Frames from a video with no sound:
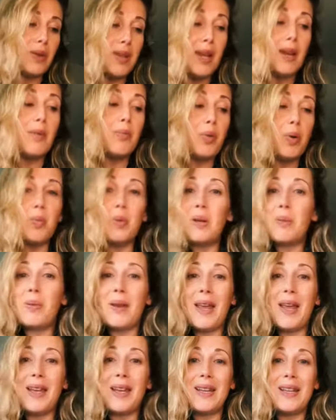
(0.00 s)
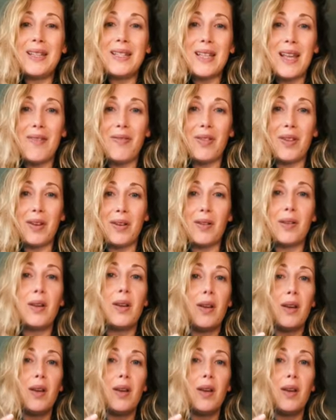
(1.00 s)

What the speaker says: then I'm probably playing an E7